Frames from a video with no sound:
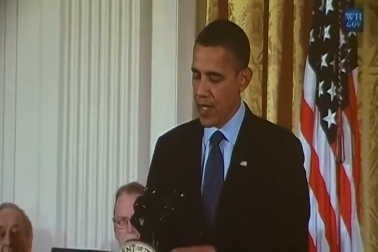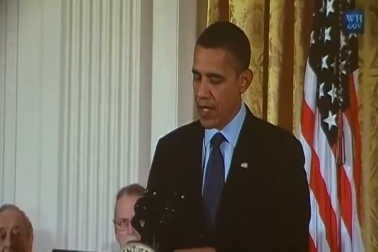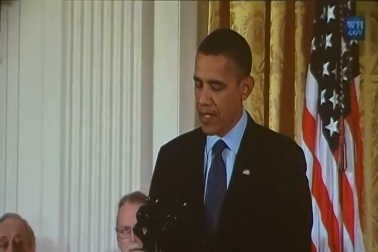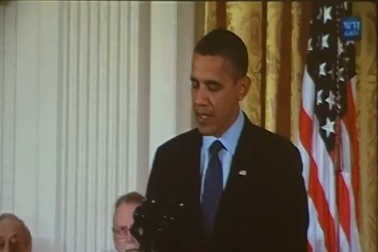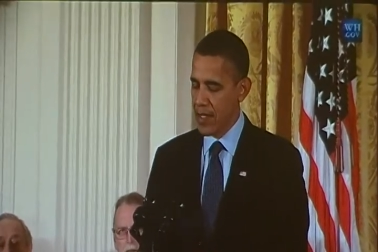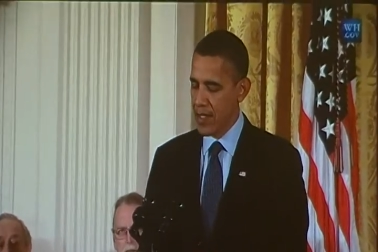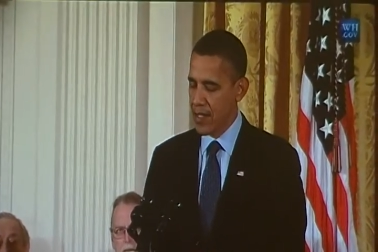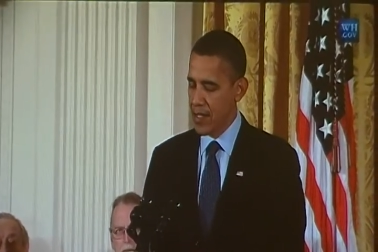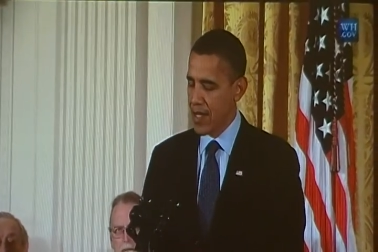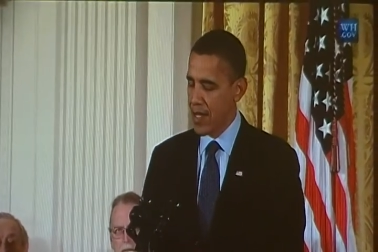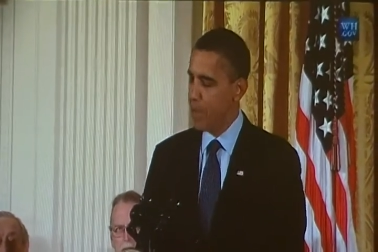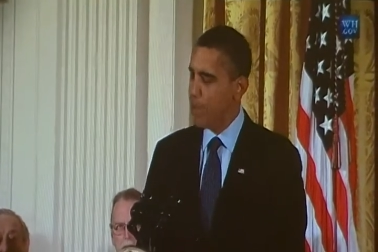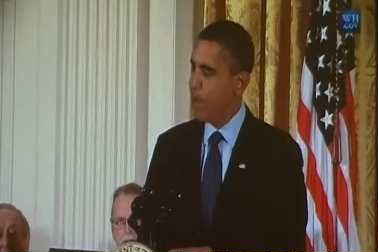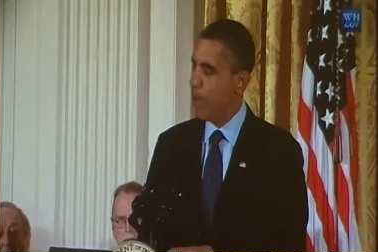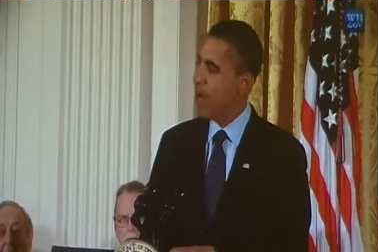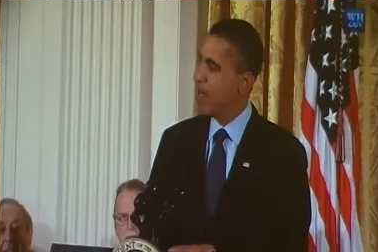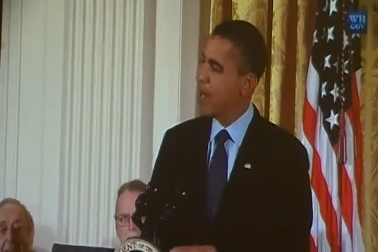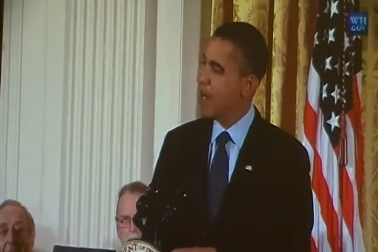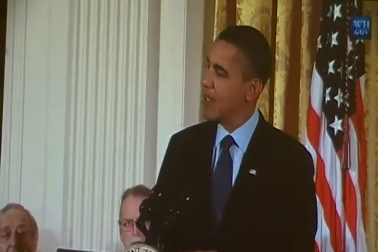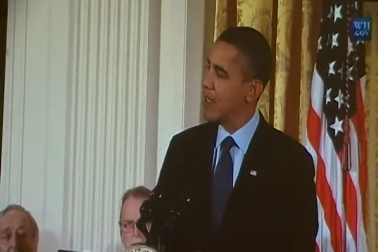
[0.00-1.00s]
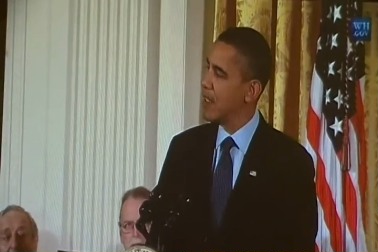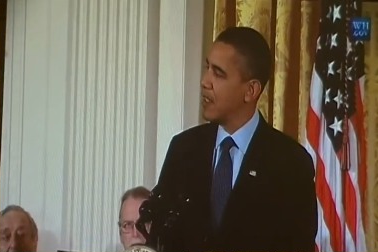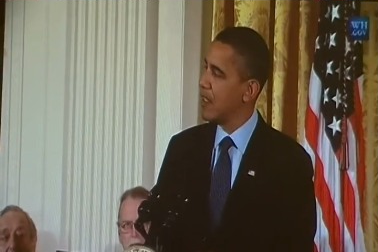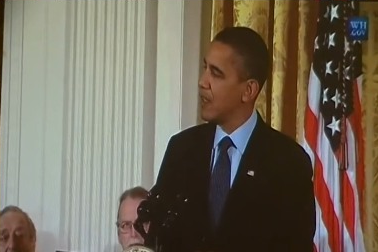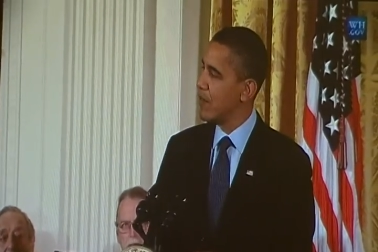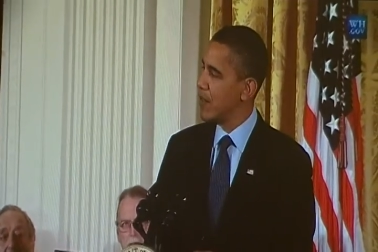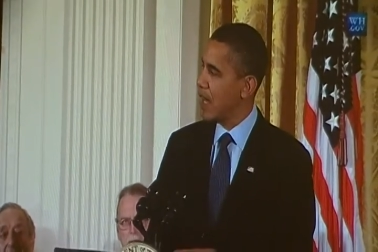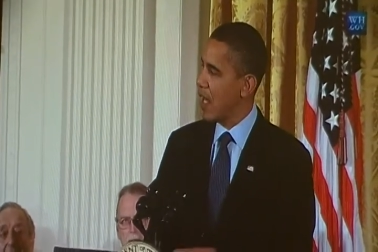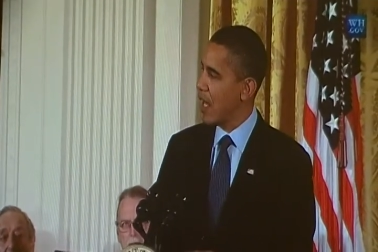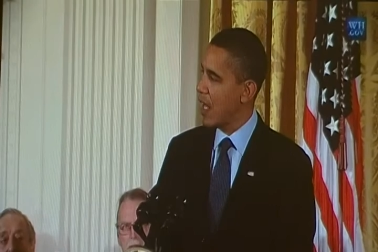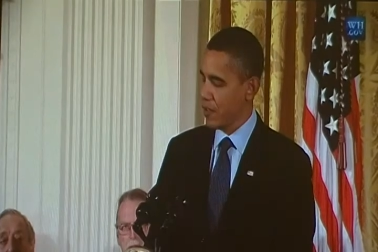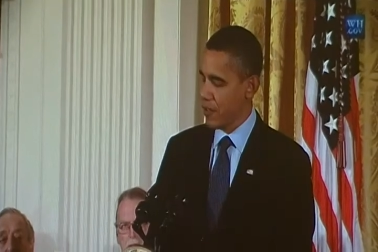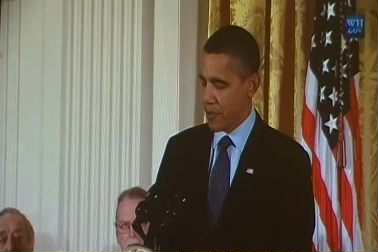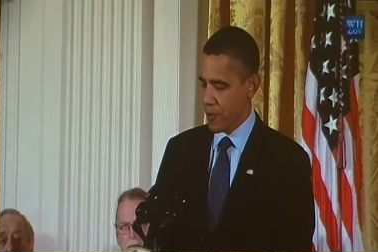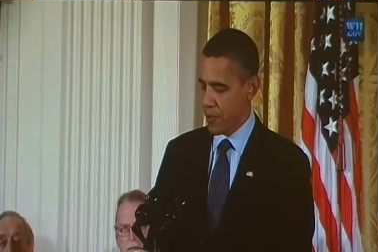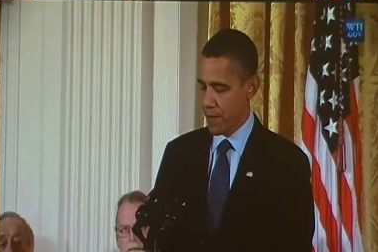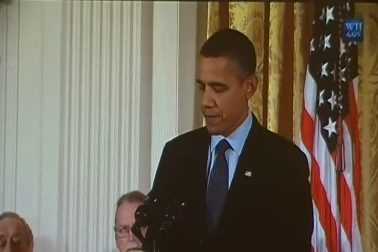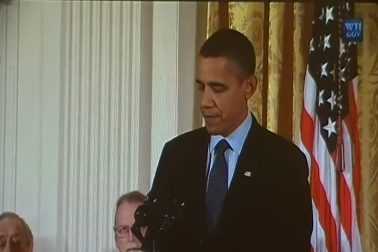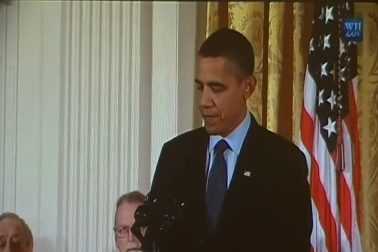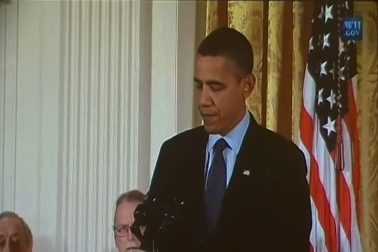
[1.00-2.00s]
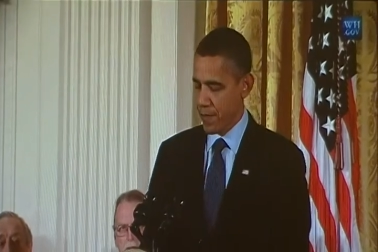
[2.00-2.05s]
than it is a body of knowledge.